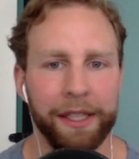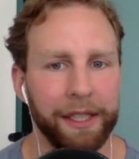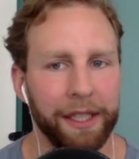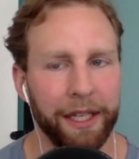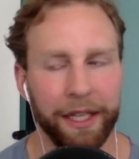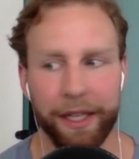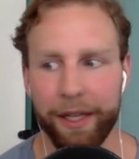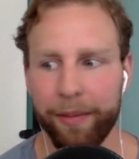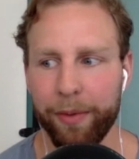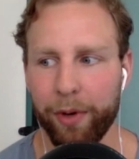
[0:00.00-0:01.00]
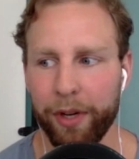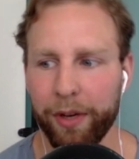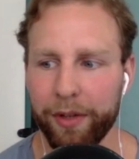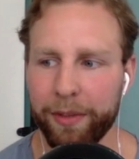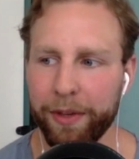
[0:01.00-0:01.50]
Or you can reach me
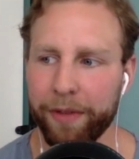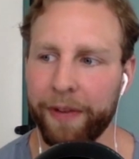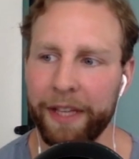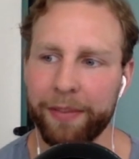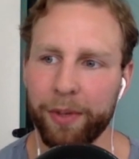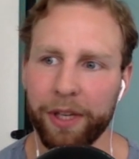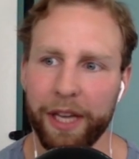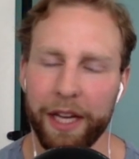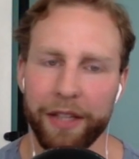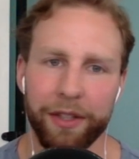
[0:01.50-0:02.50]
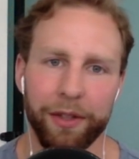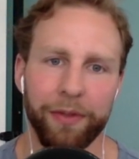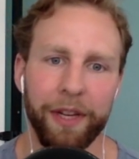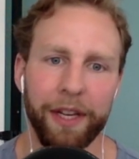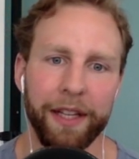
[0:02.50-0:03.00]
on Facebook at Schiller
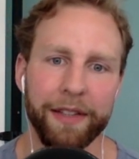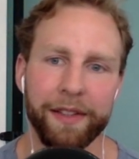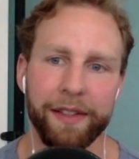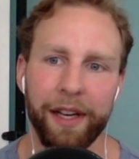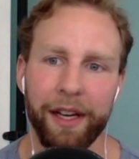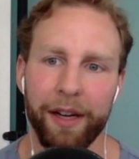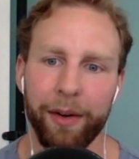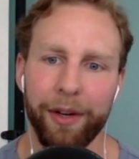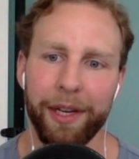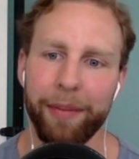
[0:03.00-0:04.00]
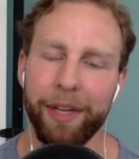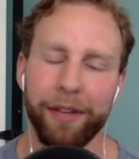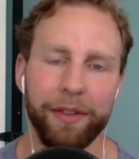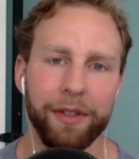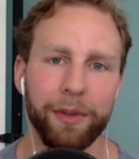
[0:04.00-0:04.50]
Fitness, or email if you just
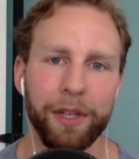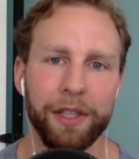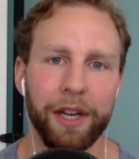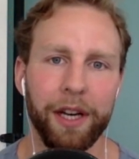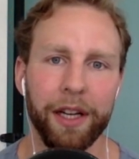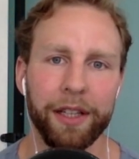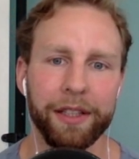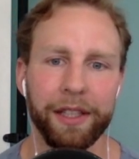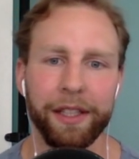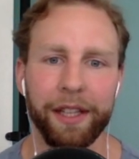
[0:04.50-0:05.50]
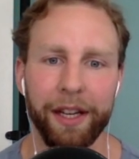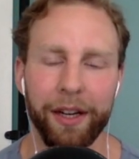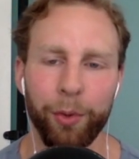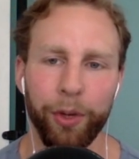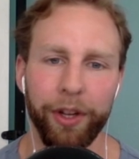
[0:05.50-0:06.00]
want to talk,
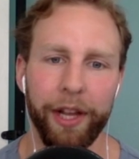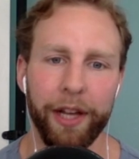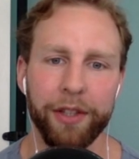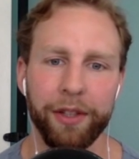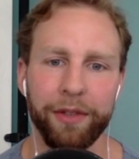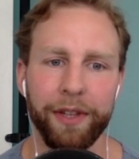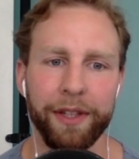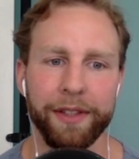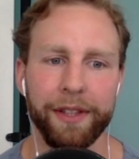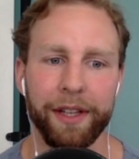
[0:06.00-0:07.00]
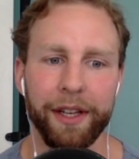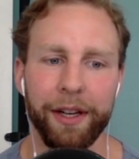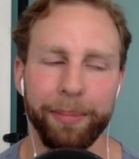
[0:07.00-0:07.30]
will@schillerfitness.com.